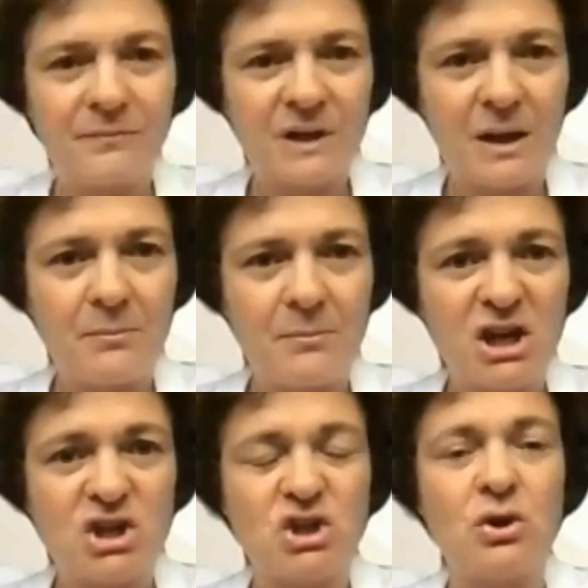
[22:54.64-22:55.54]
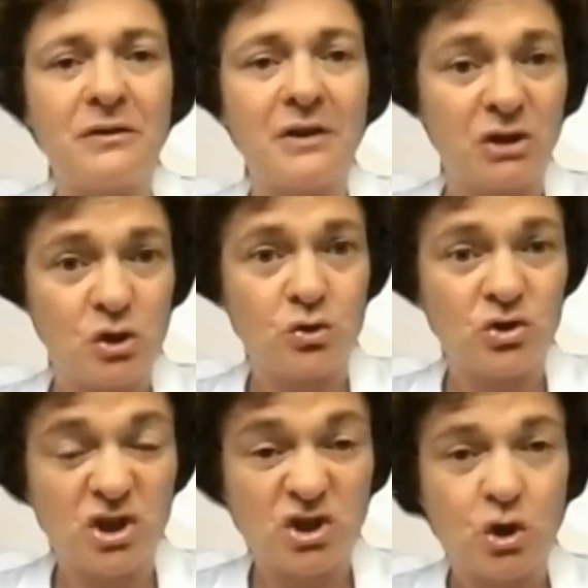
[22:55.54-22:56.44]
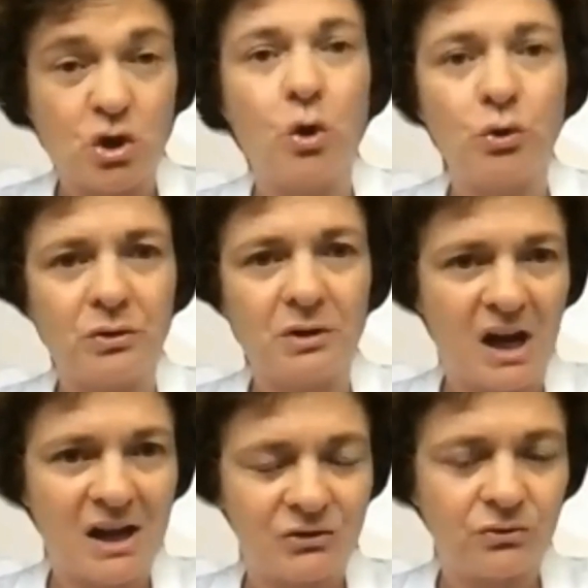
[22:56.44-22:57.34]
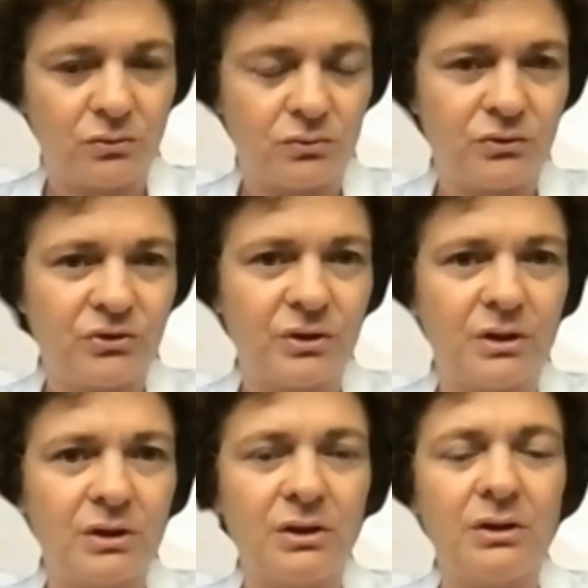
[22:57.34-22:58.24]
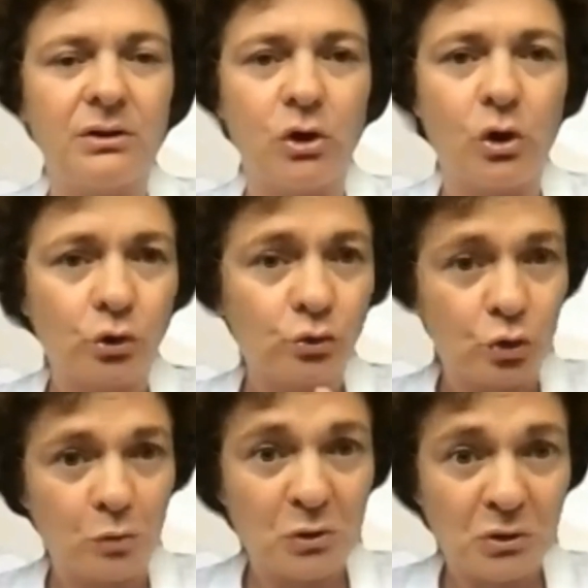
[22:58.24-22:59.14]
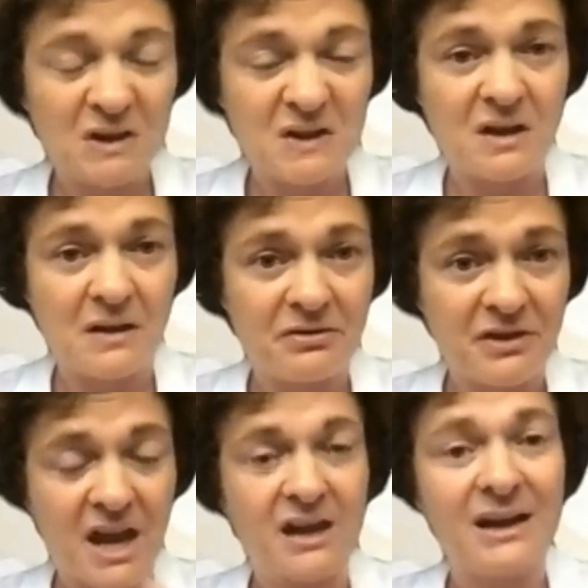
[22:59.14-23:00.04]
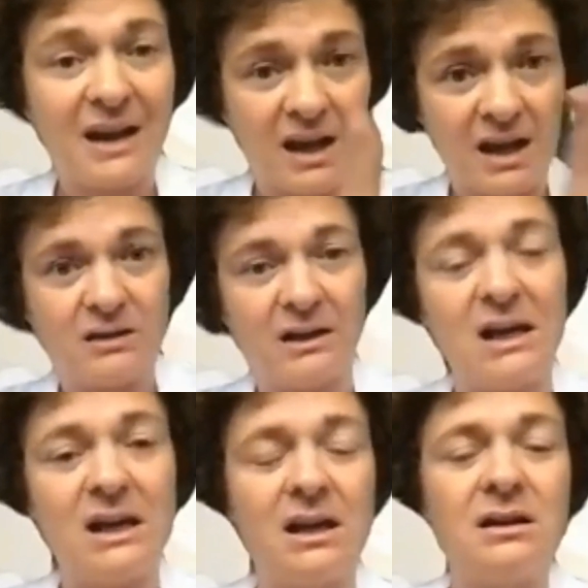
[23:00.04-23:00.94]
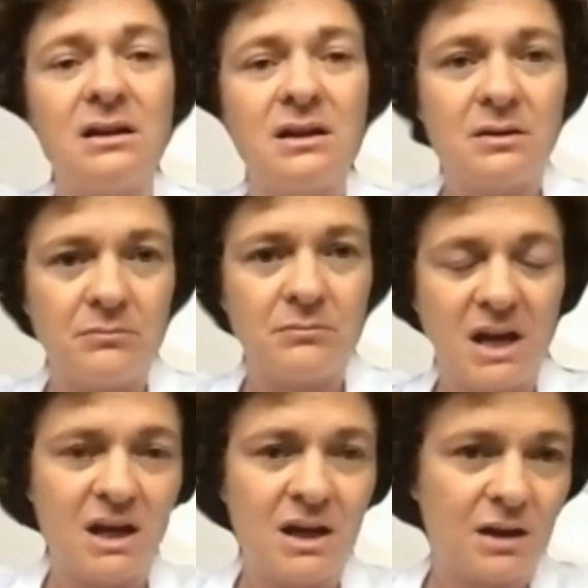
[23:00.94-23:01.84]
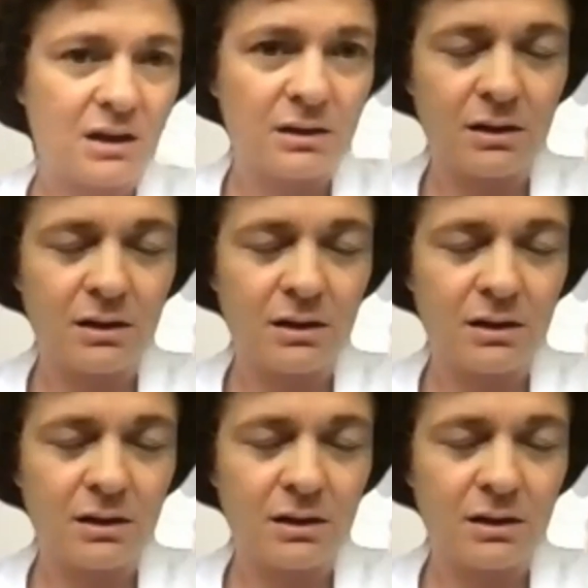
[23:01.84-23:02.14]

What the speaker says: make sure that resources go to the grassroots, go to communities that then can really make